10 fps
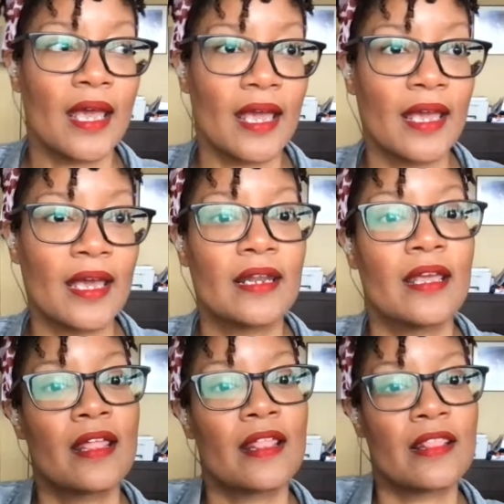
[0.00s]
And
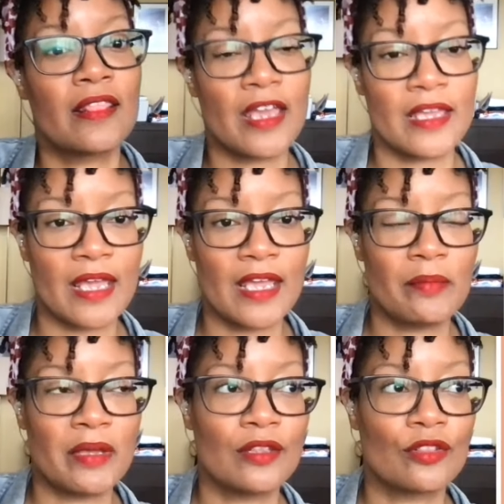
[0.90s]
they
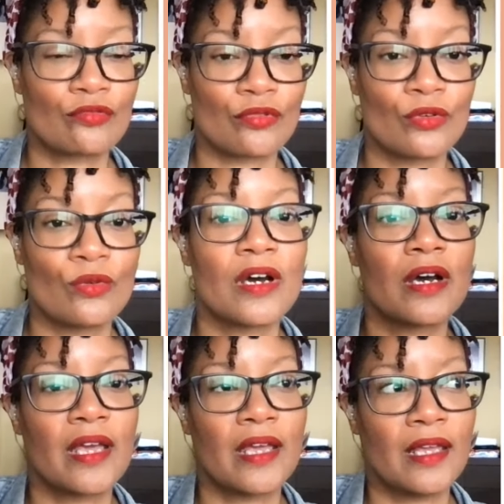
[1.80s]
came in through
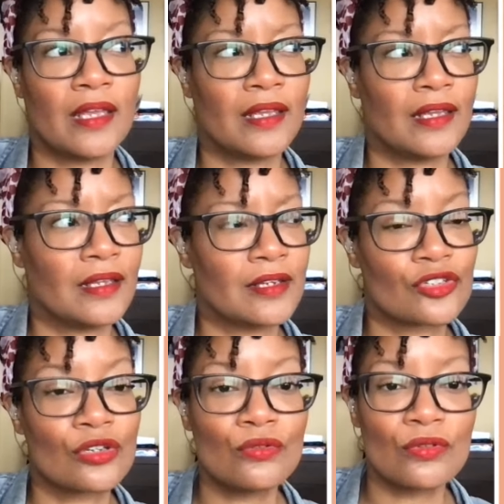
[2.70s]
a
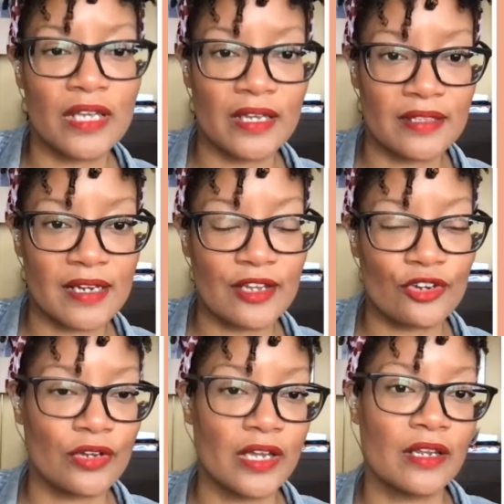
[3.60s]
toolkit that I
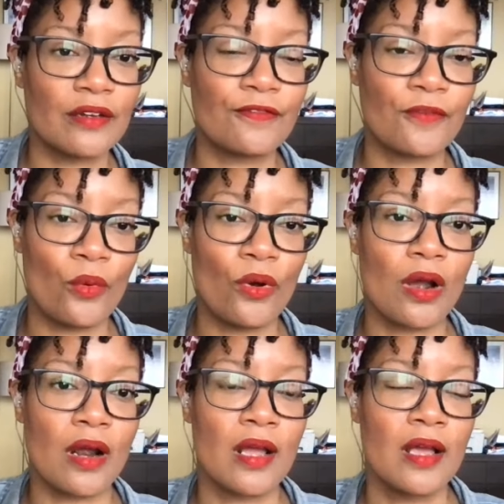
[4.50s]
created
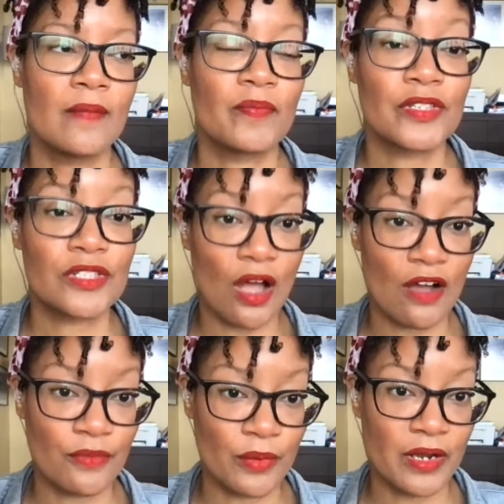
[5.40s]
for
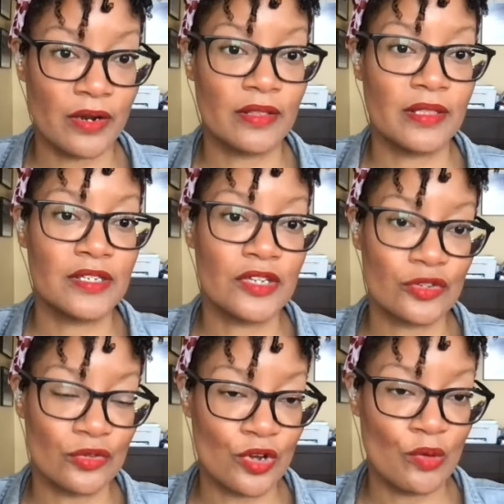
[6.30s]
software that
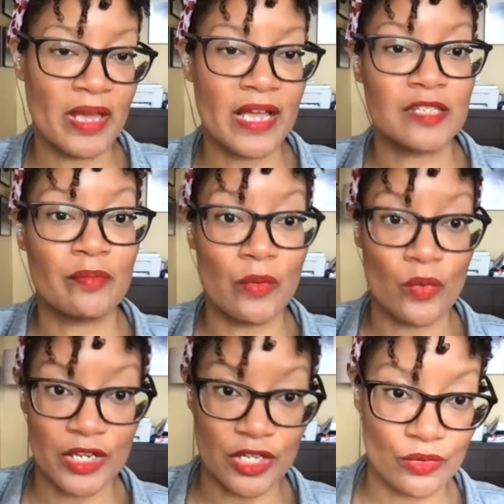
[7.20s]
digital nomads may
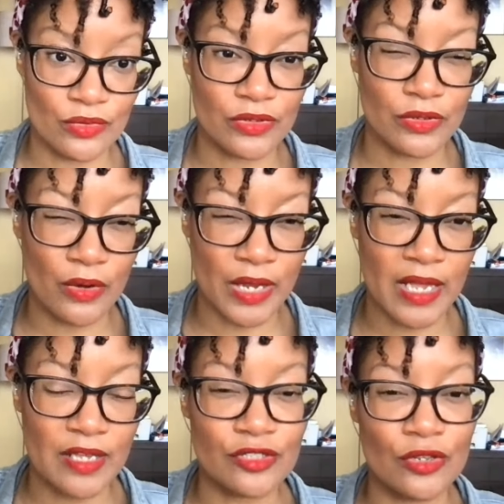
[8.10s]
want to use.
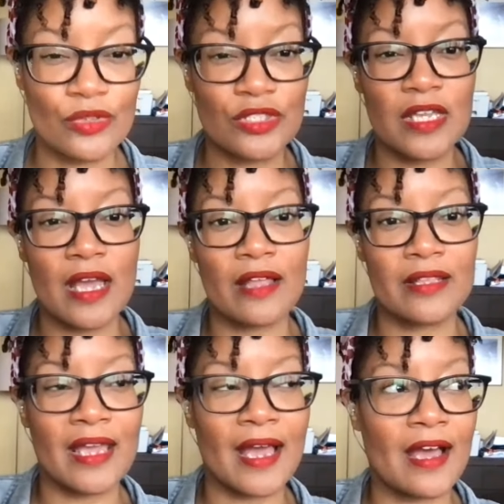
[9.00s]
Okay, so you see how
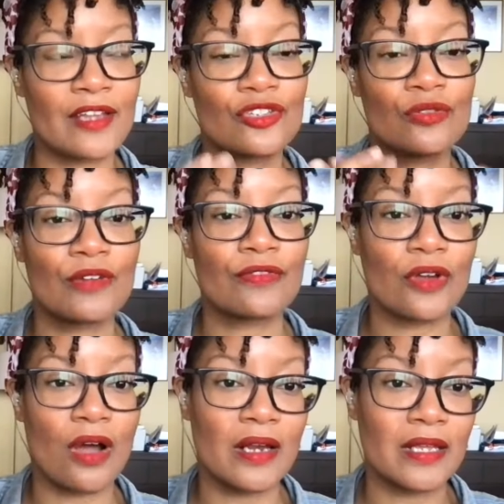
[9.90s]
they had two different
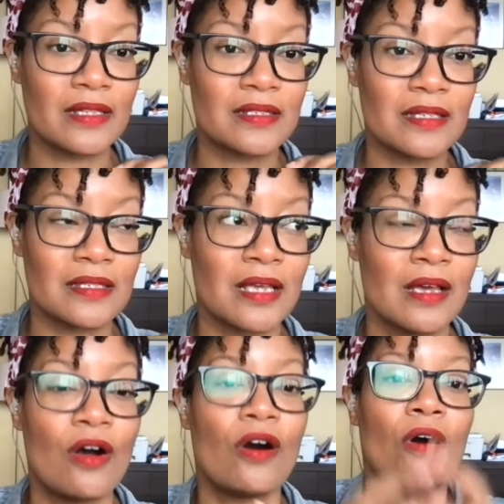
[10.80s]
audiences.
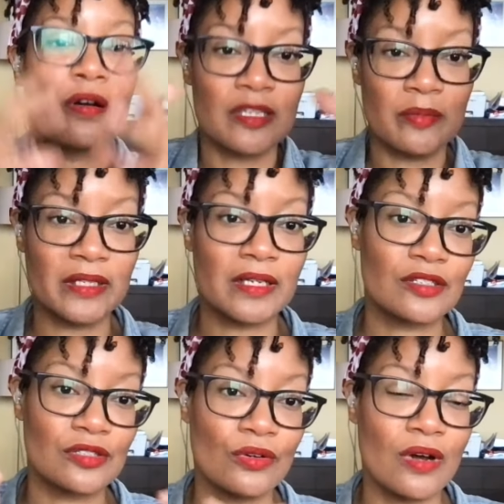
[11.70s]
Ultimately, it's
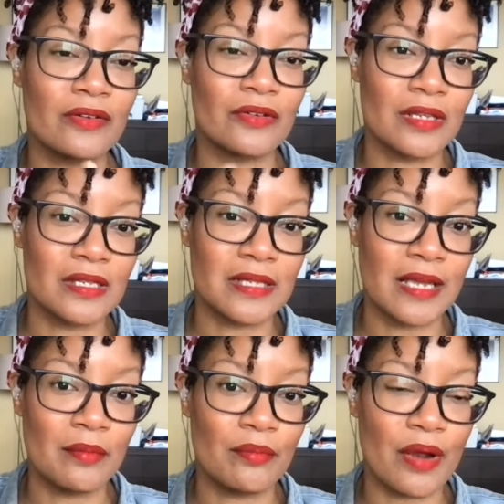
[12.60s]
still under the
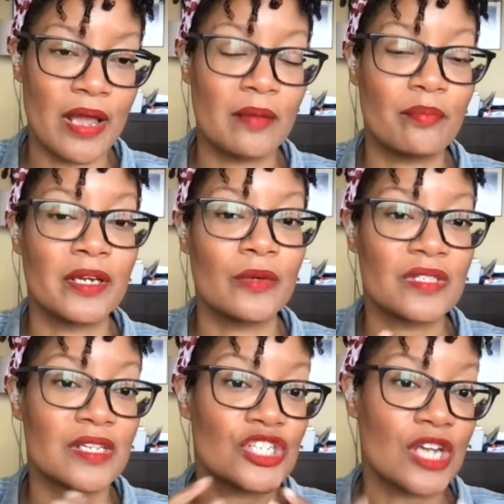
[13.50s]
same brand, but it
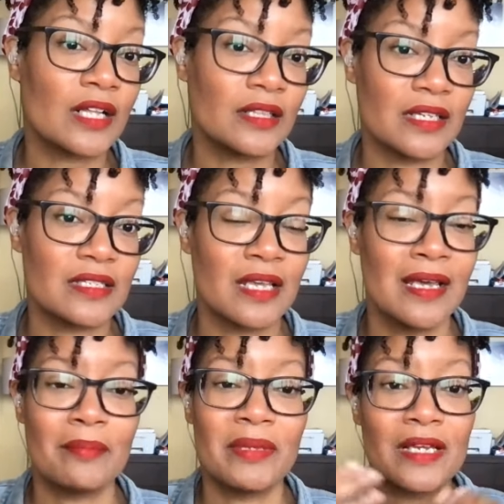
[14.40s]
was a checklist
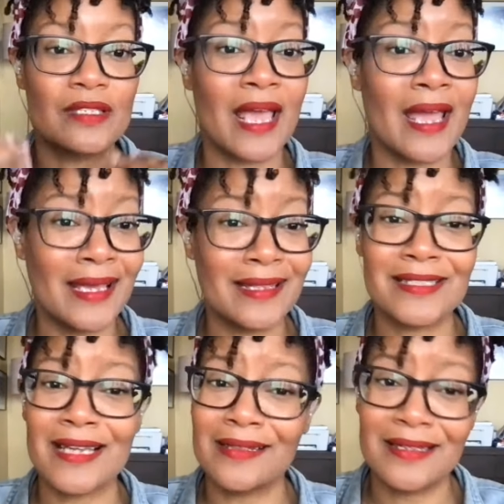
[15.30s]
because the
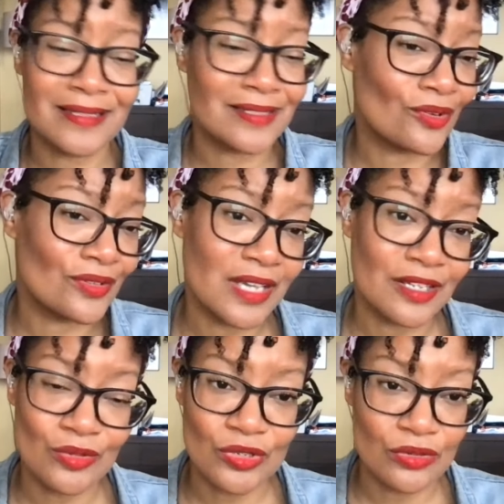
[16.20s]
checklist isn't going to
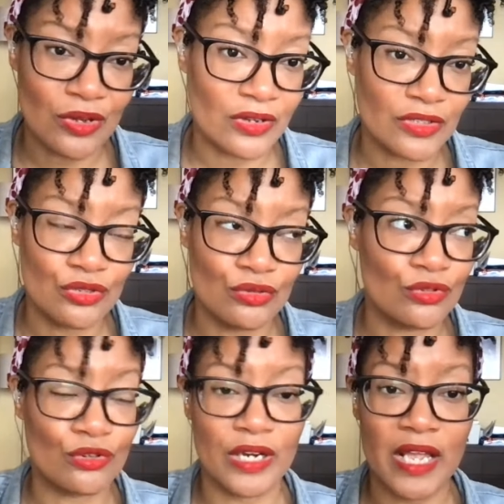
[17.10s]
take you too long to
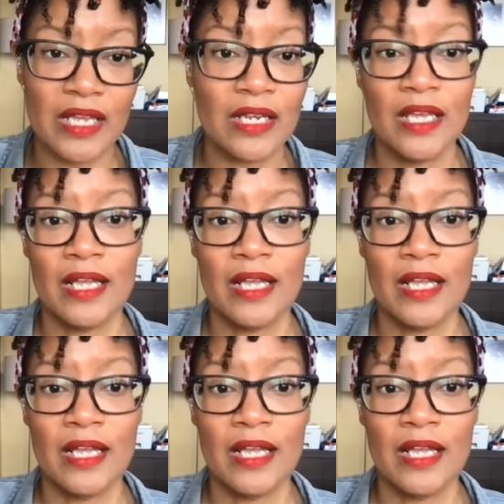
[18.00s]
create.